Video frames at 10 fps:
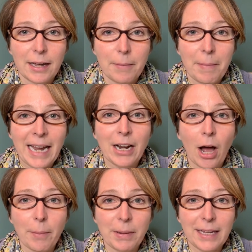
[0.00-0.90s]
may
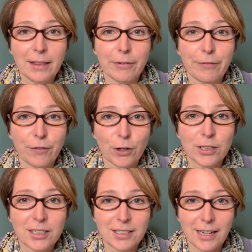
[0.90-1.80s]
not be the
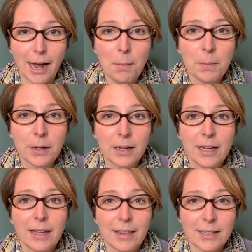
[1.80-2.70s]
first step
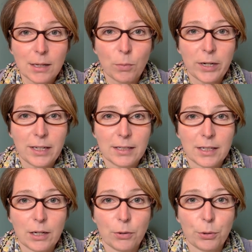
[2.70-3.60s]
that someone needs
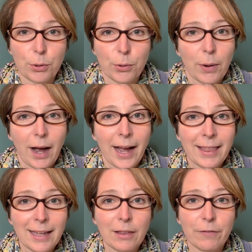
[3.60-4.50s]
to go through. I
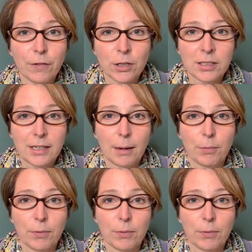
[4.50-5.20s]
think the first step